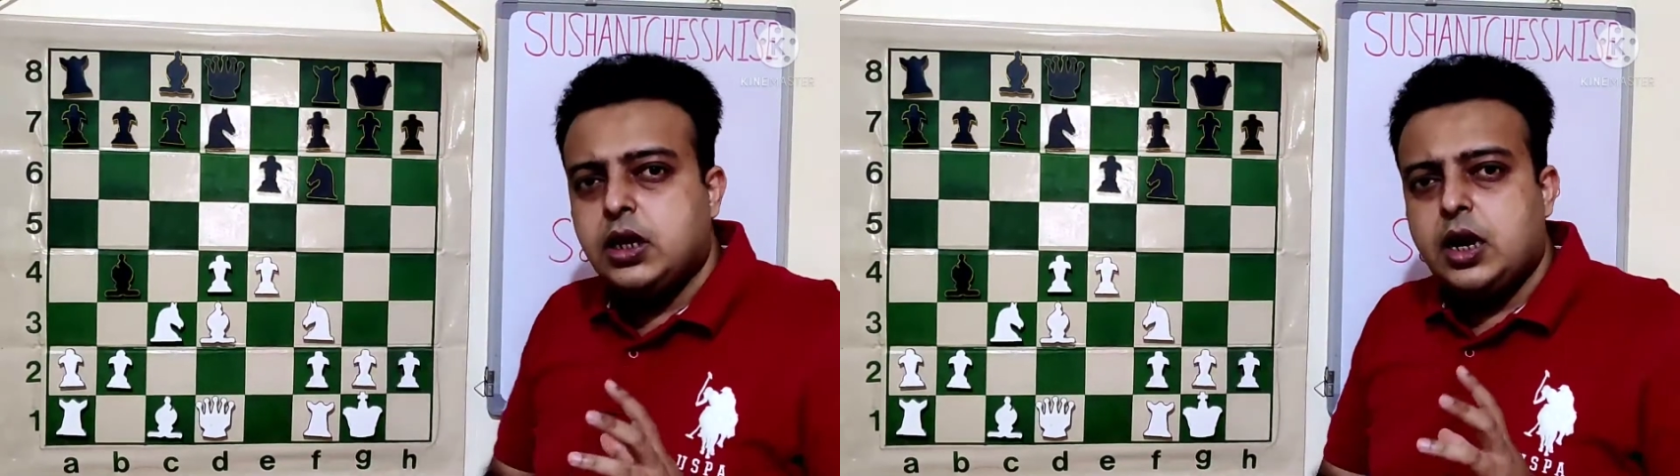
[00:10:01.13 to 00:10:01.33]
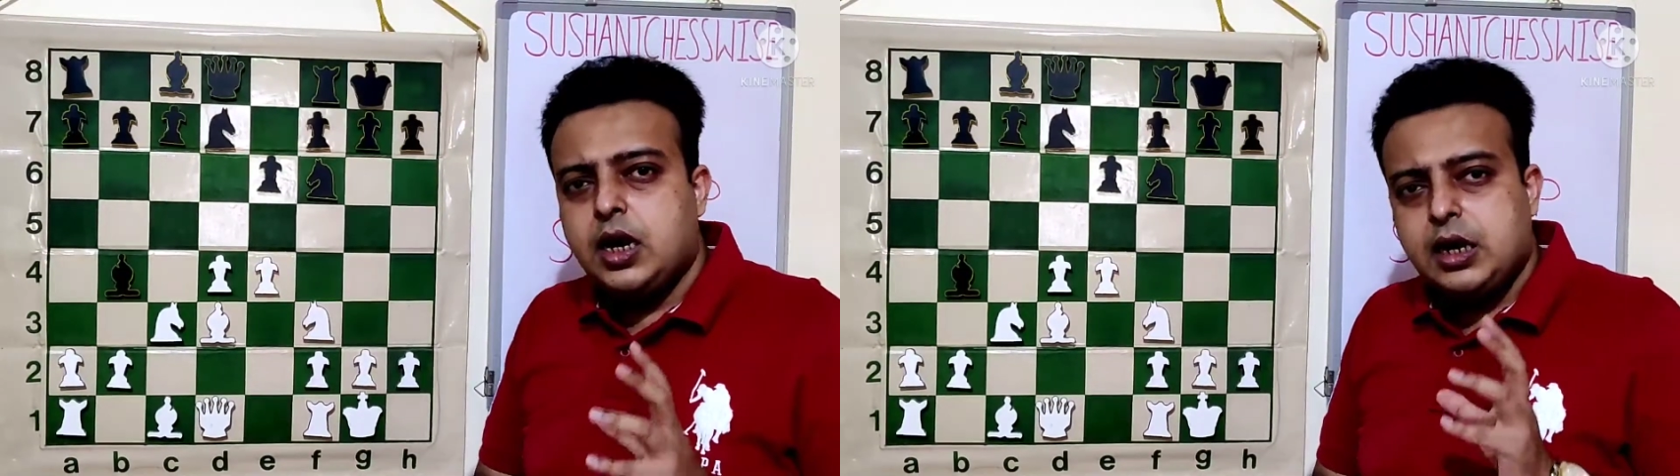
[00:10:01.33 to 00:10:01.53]

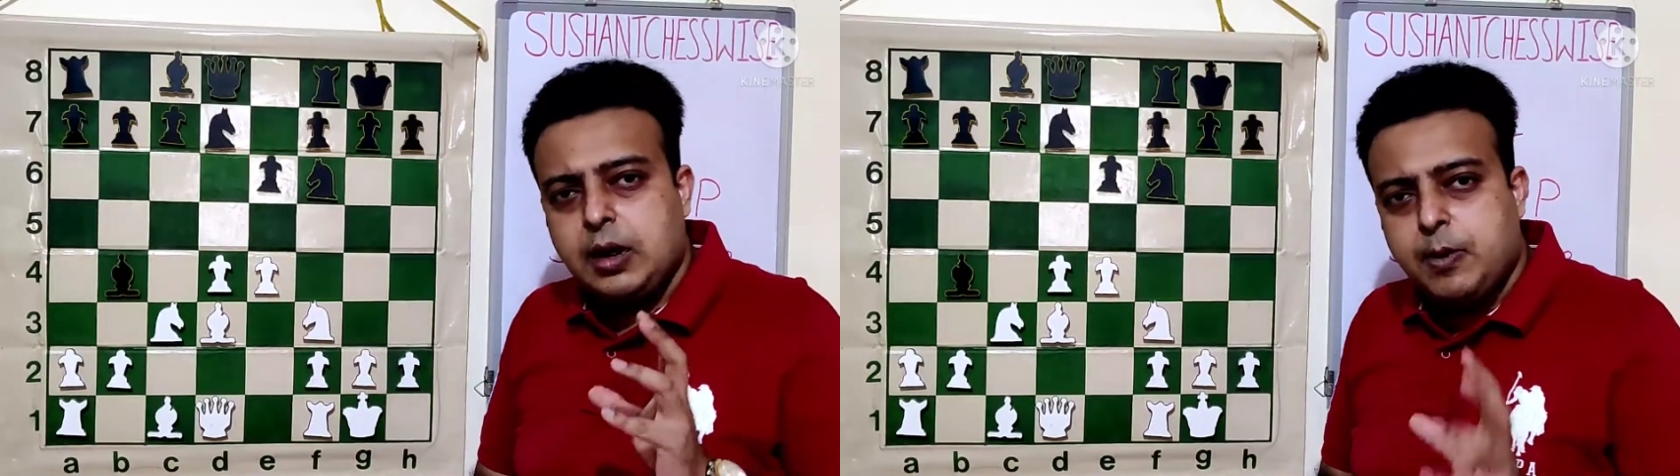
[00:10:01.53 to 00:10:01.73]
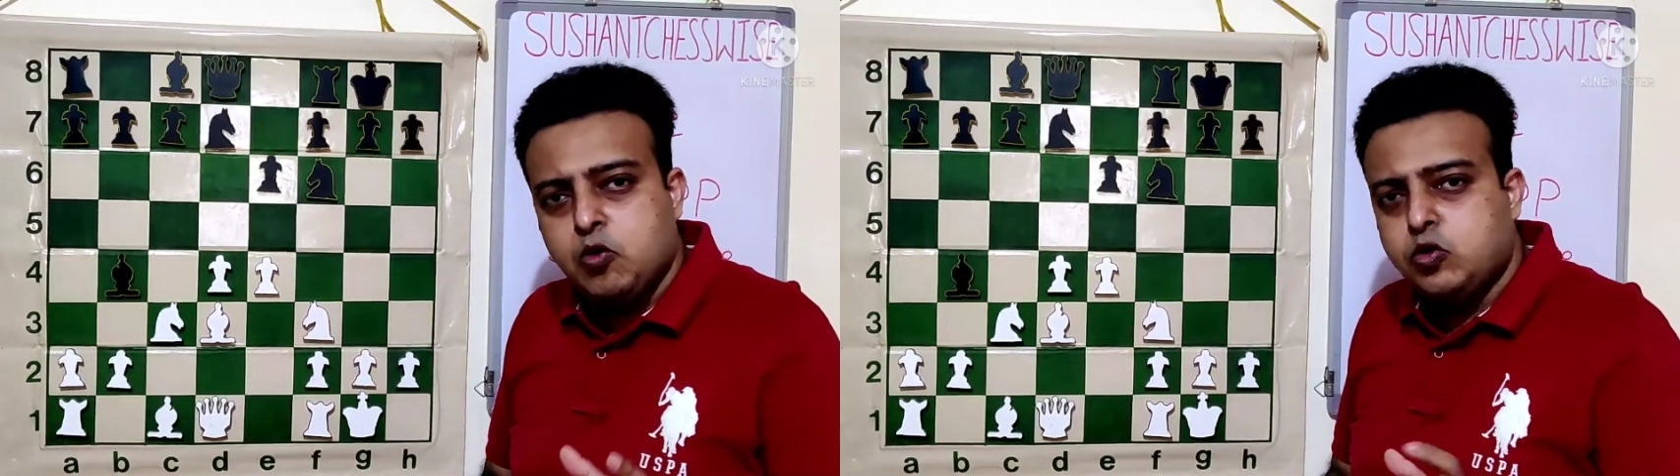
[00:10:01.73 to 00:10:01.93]
are
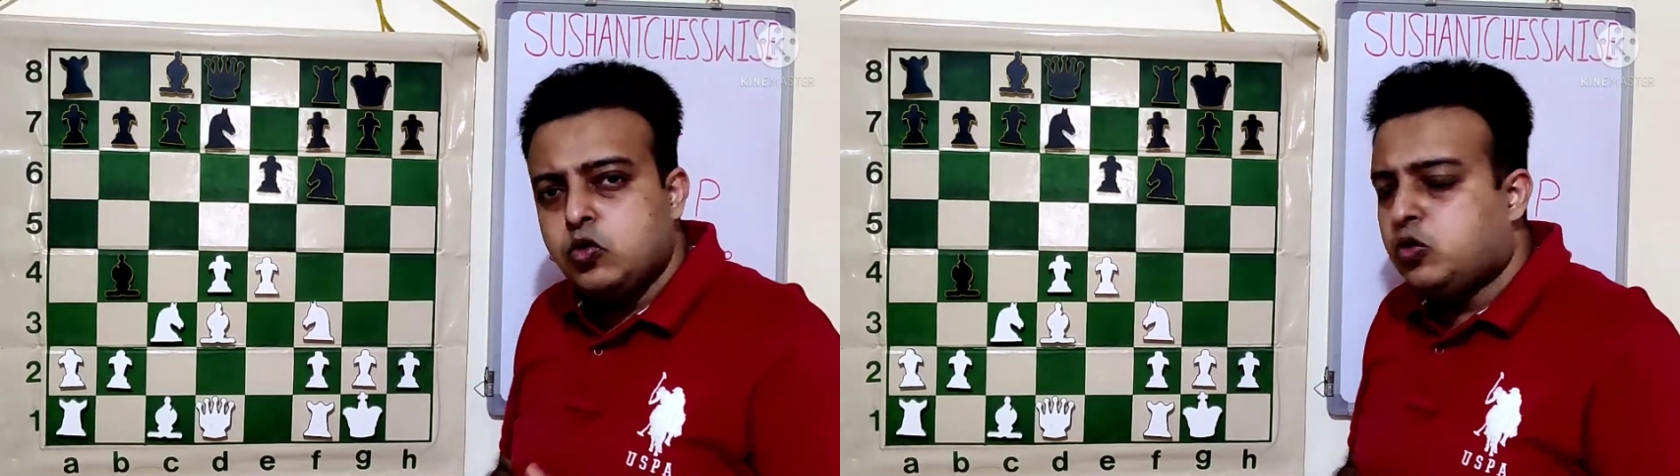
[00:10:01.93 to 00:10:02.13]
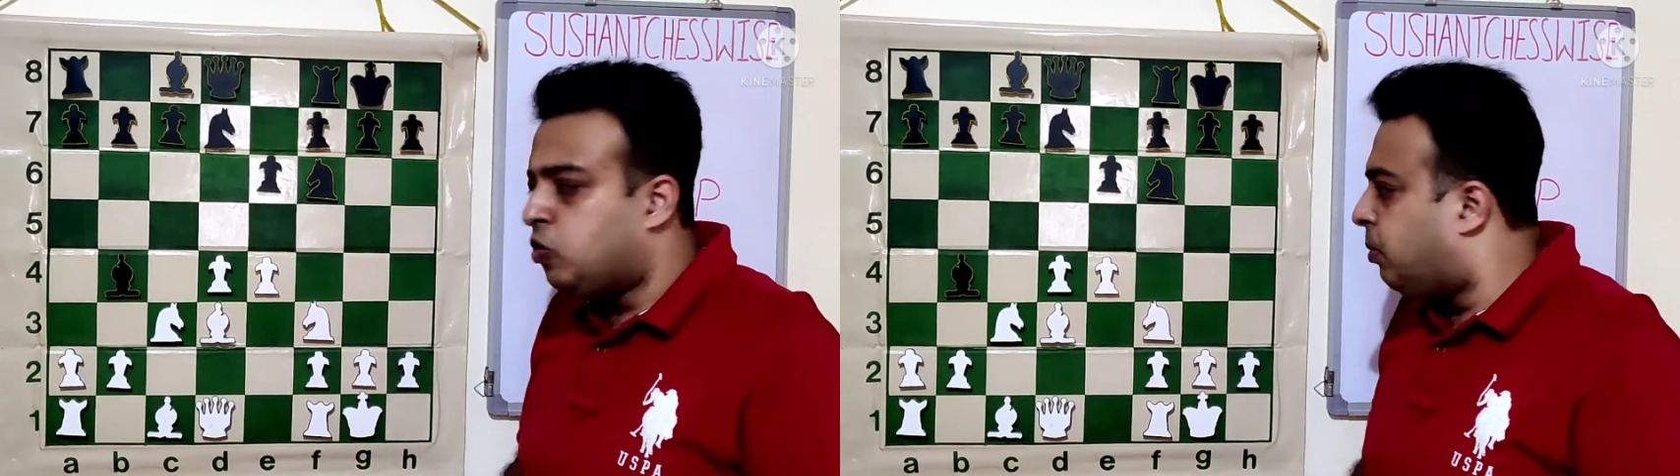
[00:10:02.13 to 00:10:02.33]

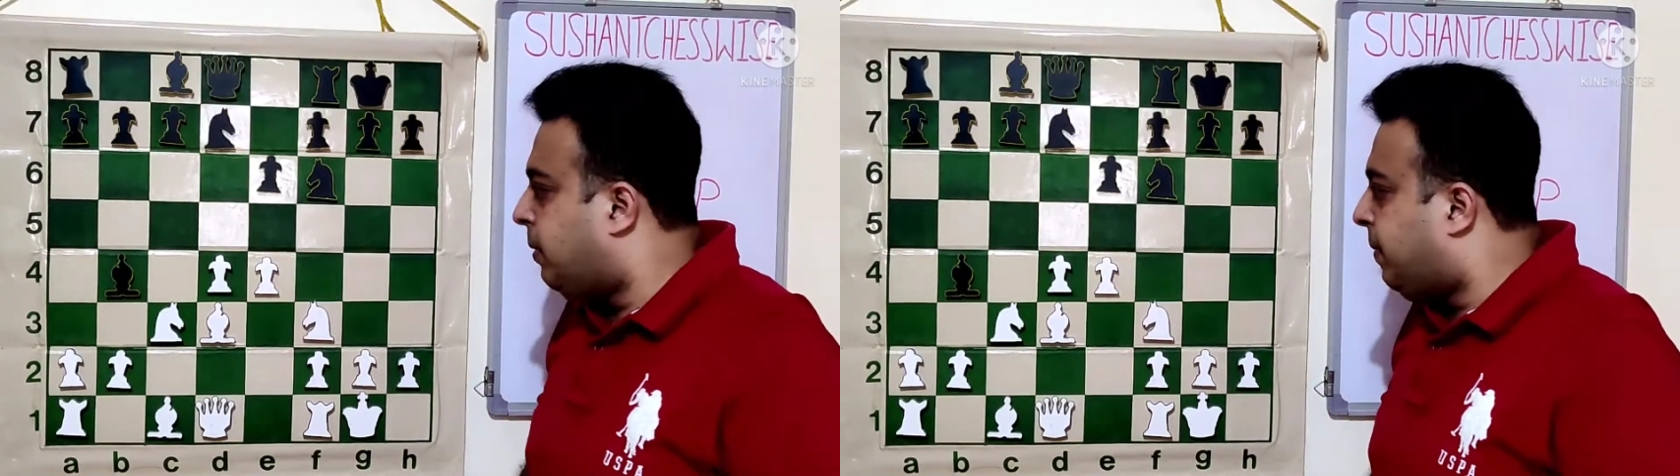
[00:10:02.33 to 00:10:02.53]
about to be